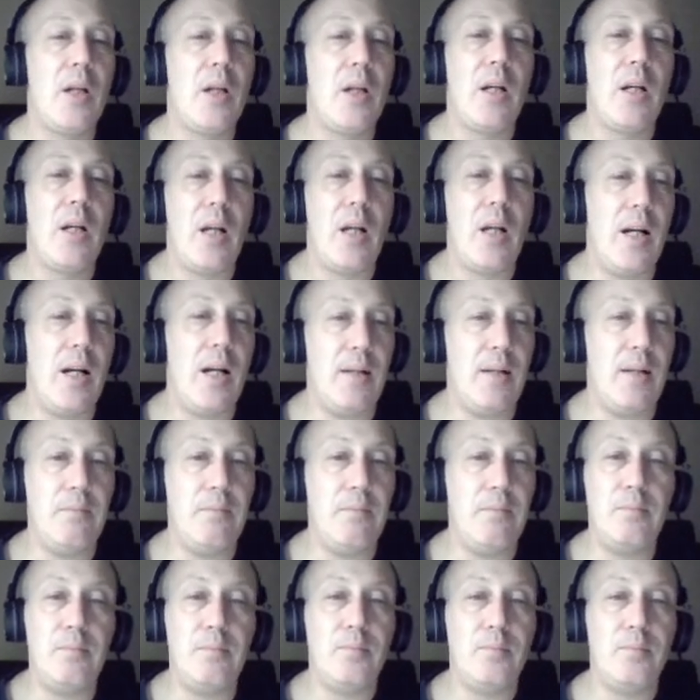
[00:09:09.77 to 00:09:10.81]

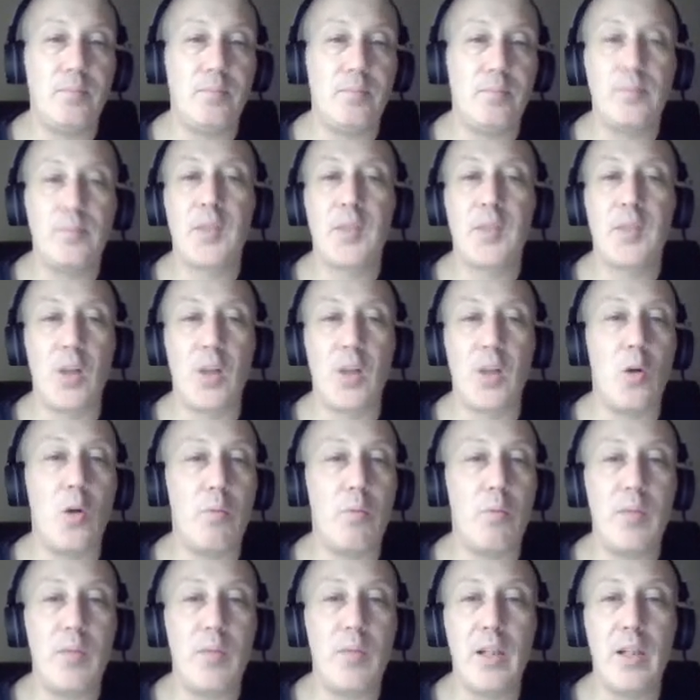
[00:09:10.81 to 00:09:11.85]
So
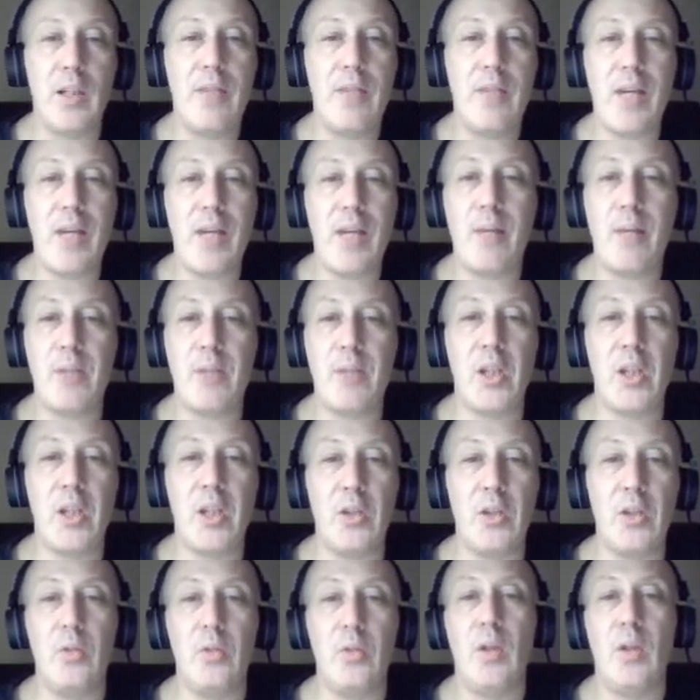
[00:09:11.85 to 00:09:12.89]
leave that up to
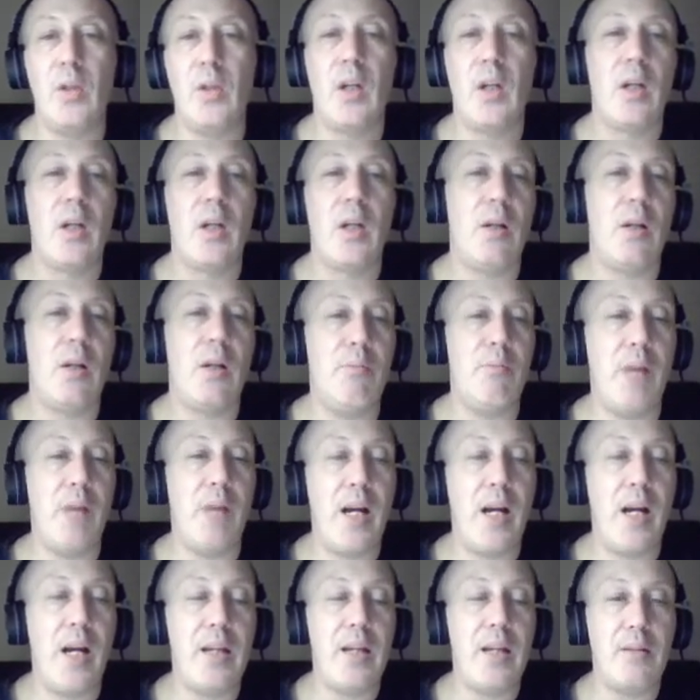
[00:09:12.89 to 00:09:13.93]
you.
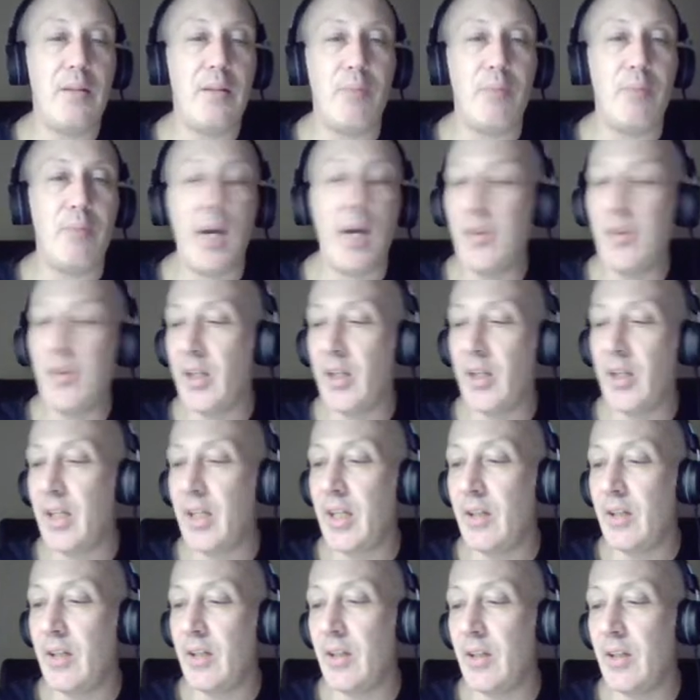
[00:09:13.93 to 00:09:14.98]
My
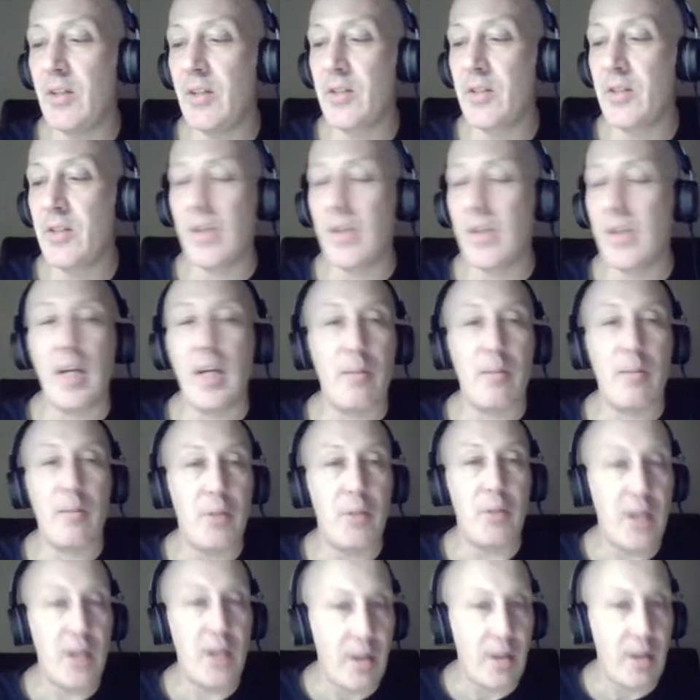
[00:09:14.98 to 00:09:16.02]
thinking is that, but
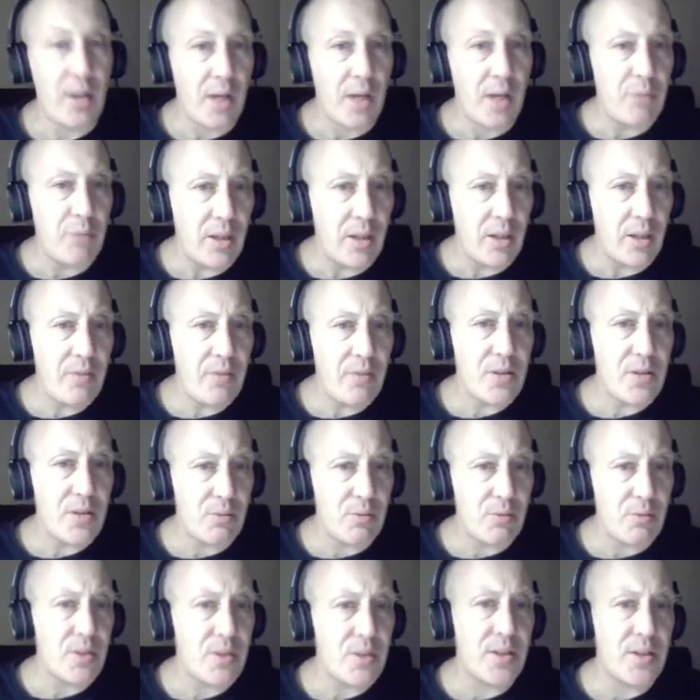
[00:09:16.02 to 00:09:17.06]
I believe this
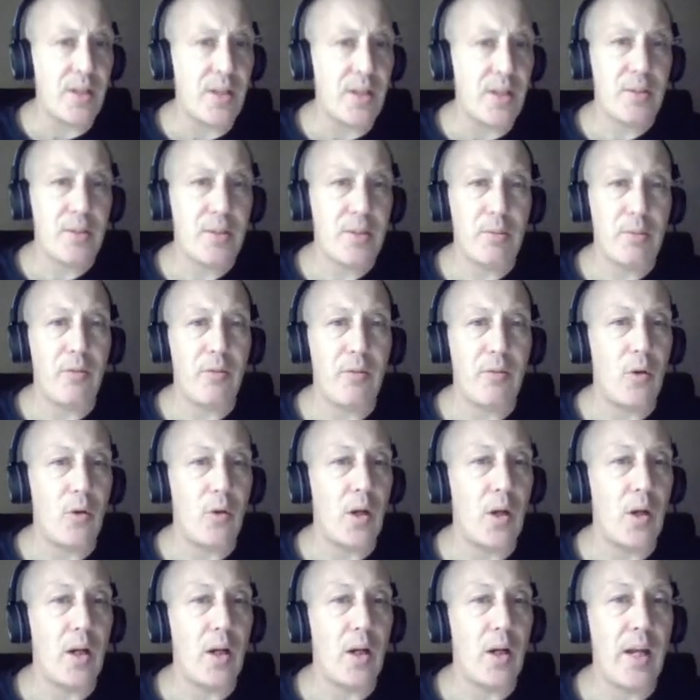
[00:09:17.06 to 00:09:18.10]
was six
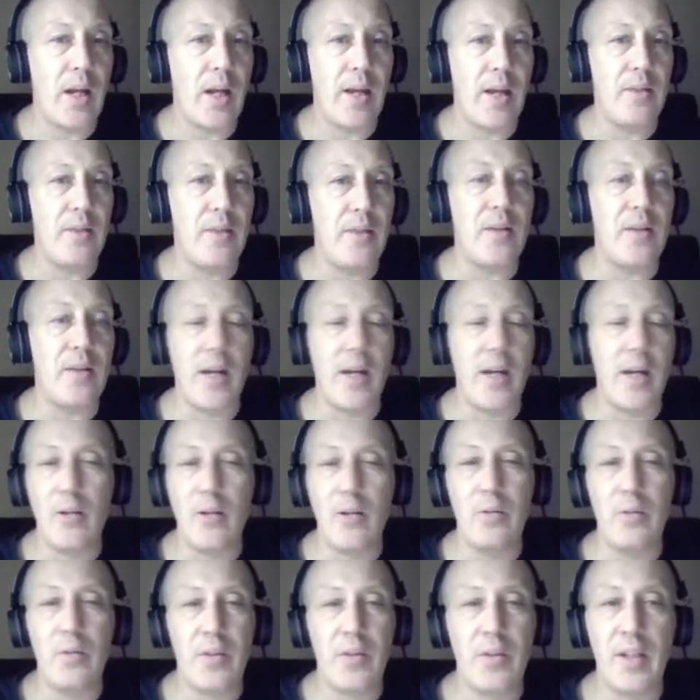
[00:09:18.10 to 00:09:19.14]
before, and I
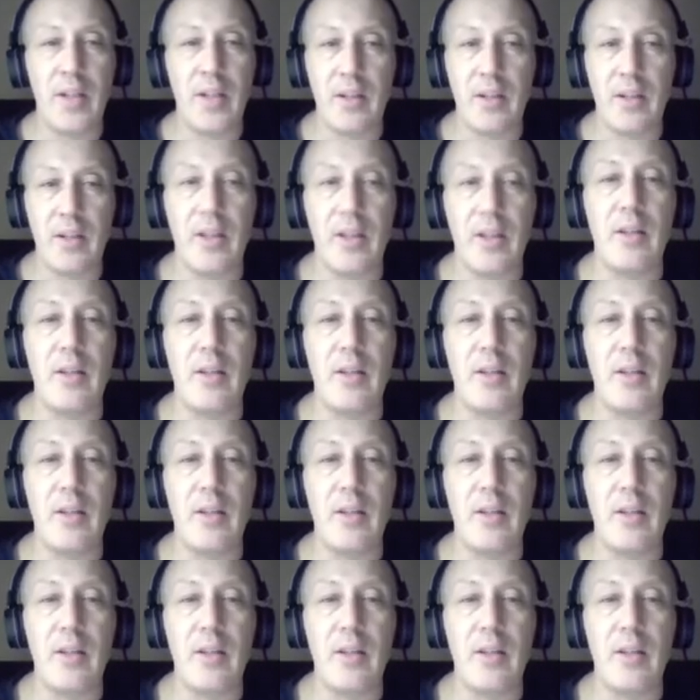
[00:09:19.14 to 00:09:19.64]
don't think that